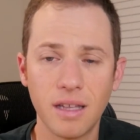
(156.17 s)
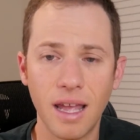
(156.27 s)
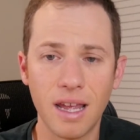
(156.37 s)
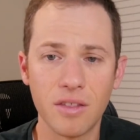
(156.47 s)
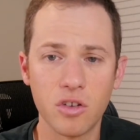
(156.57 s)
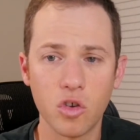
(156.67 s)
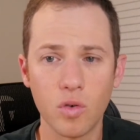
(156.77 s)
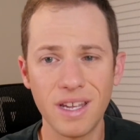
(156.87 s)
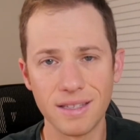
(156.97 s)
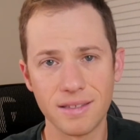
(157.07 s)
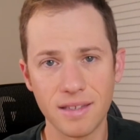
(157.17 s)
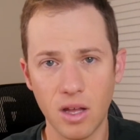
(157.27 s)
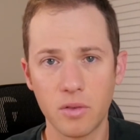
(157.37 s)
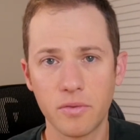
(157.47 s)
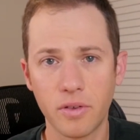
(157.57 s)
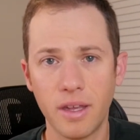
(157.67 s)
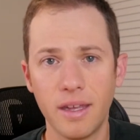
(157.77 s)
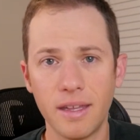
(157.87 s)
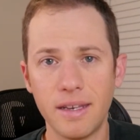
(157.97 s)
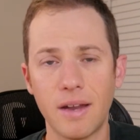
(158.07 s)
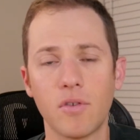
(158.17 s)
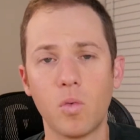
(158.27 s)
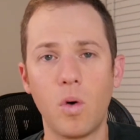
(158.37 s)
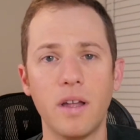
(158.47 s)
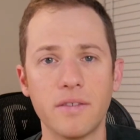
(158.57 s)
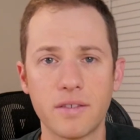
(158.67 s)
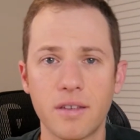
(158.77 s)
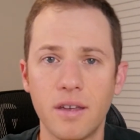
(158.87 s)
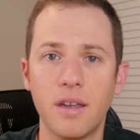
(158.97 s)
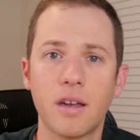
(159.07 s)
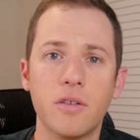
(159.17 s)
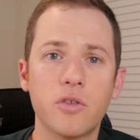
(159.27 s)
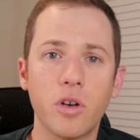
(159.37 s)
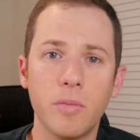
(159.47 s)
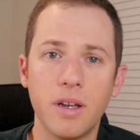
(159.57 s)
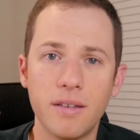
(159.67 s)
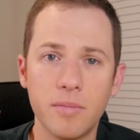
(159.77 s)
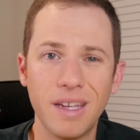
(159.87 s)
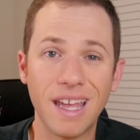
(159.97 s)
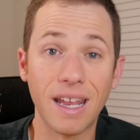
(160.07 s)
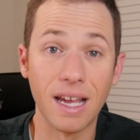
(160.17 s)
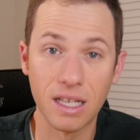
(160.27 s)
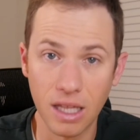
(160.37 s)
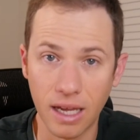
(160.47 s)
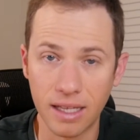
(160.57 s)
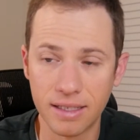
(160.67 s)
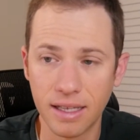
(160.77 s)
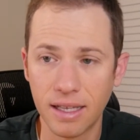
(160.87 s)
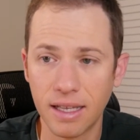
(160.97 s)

and the degree itself never once contributed to me getting a client.